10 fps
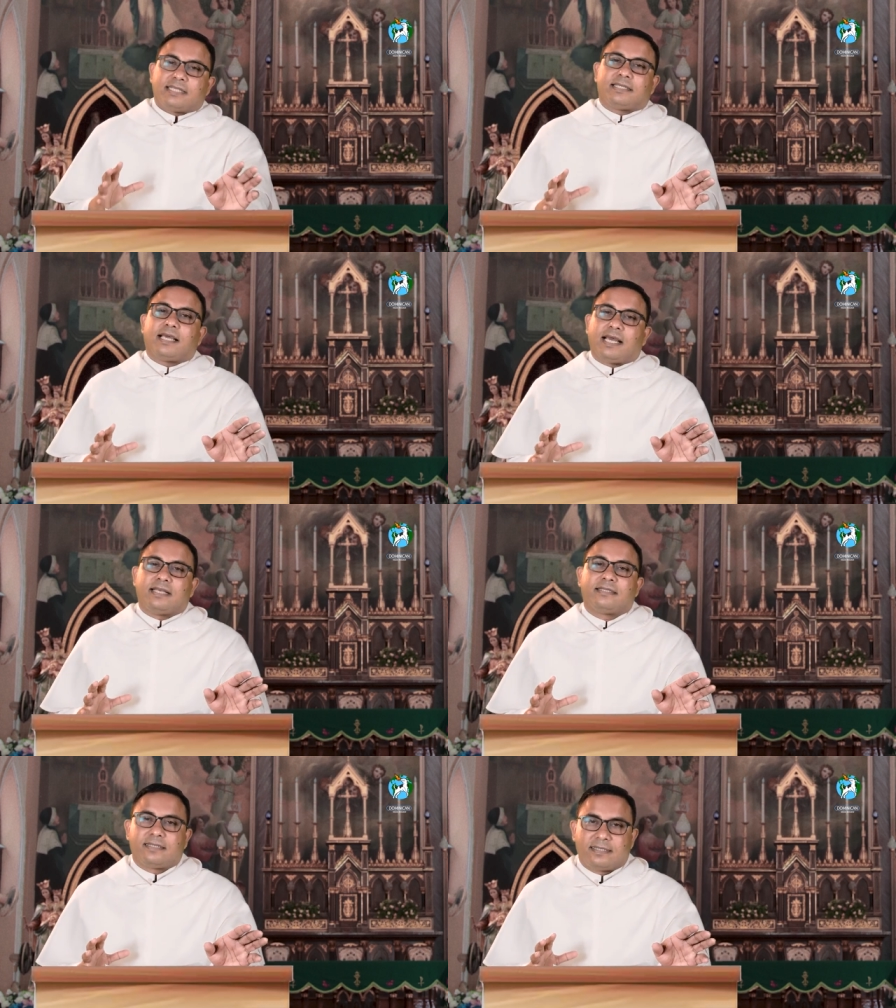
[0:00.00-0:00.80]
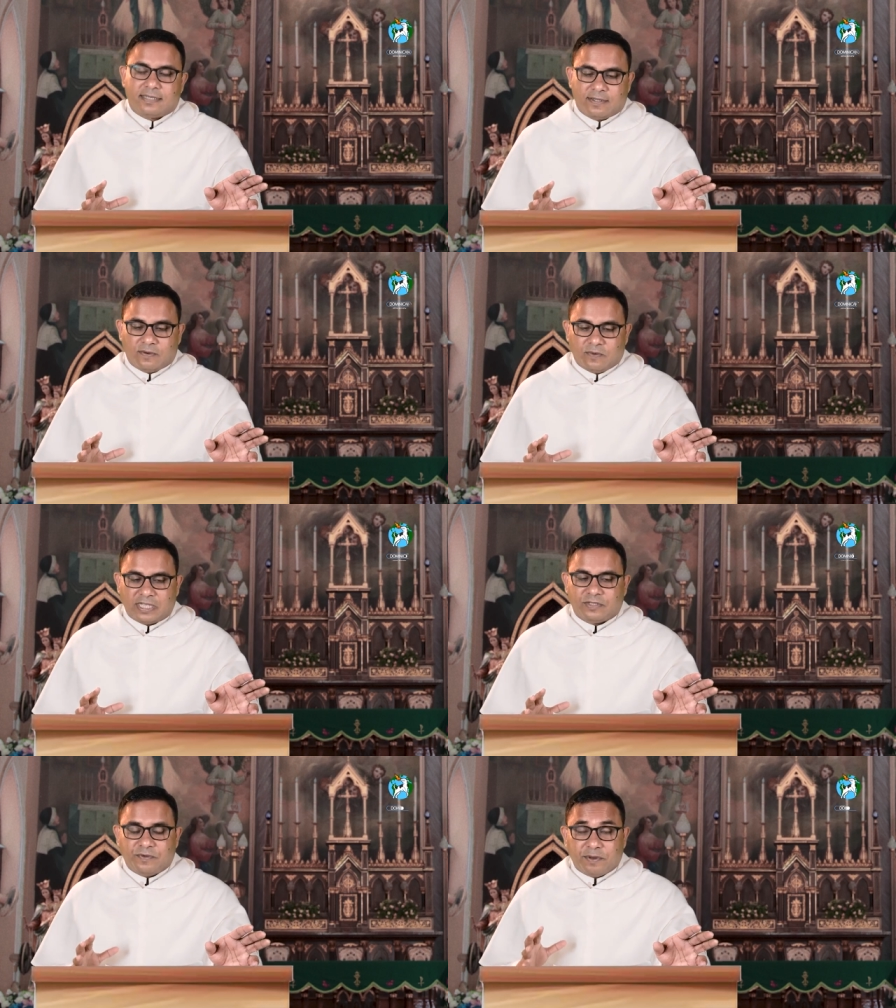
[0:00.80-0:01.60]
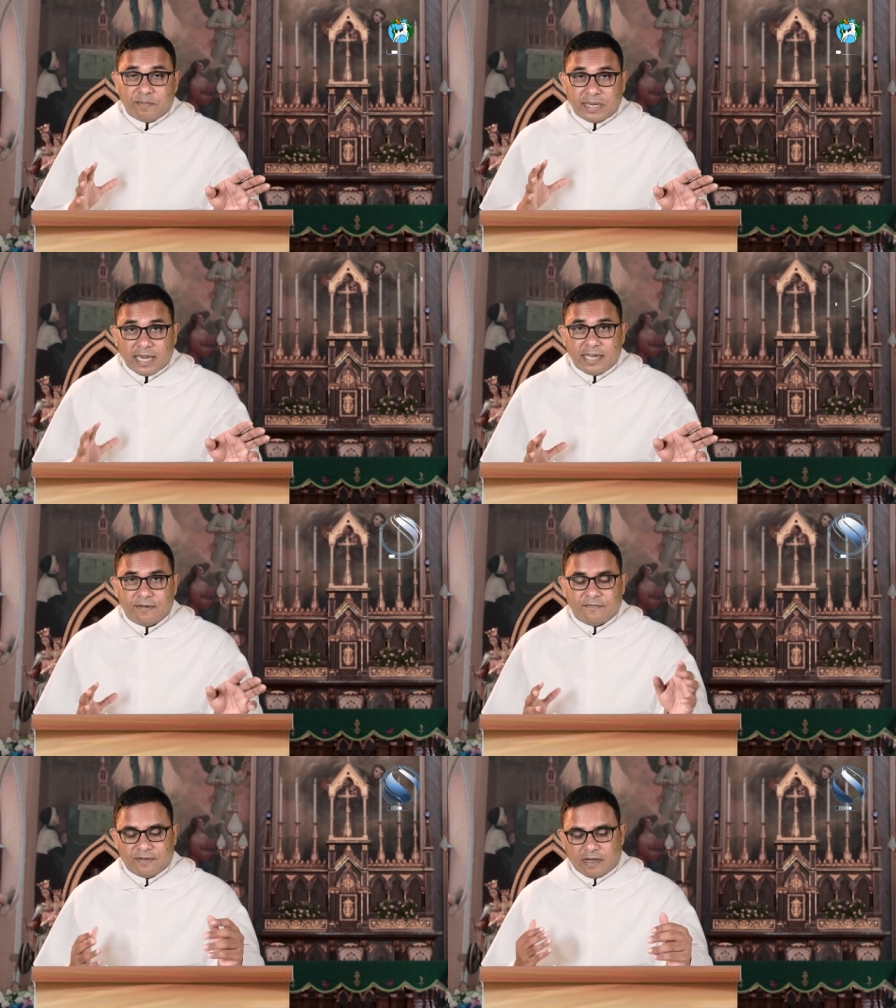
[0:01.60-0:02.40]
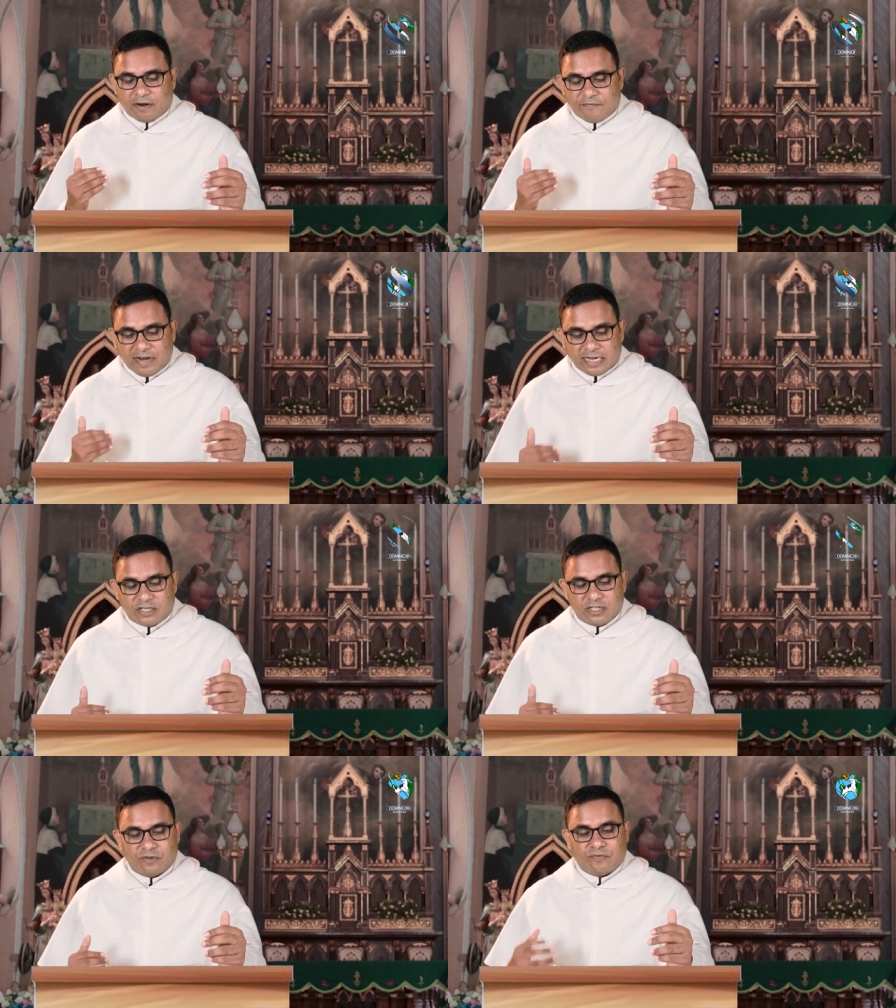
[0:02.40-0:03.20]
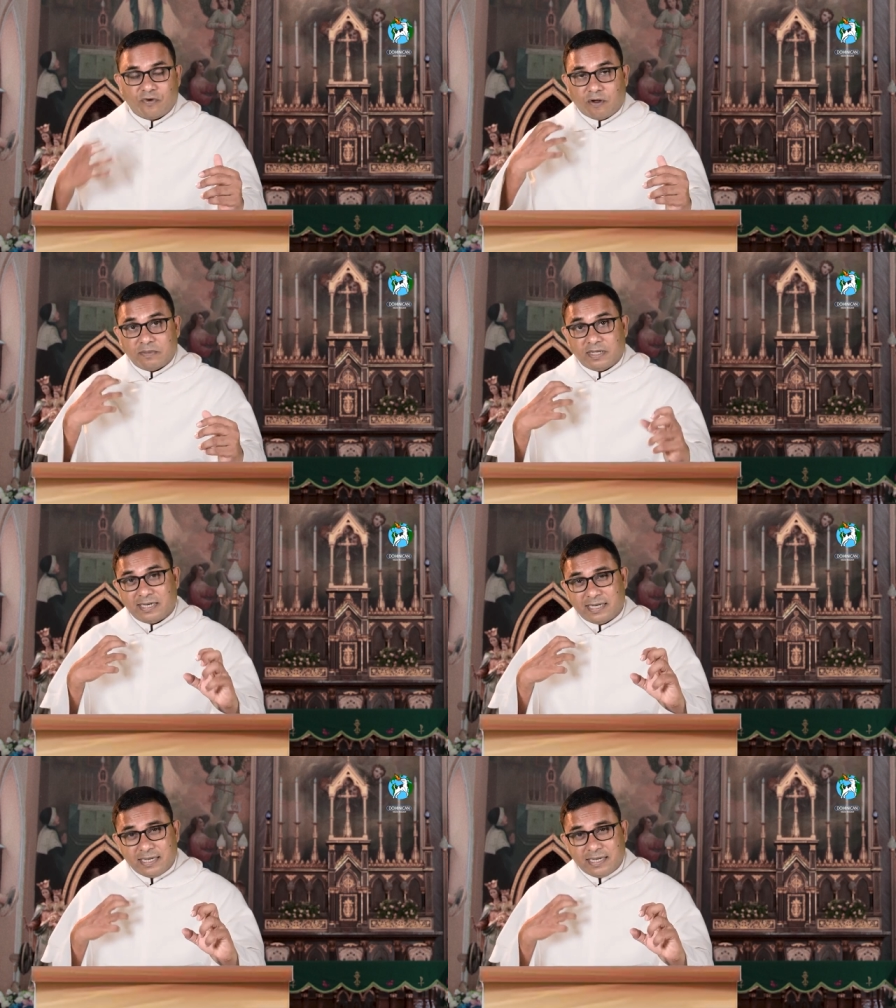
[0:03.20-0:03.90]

this as, you know, as we begin our reflection from the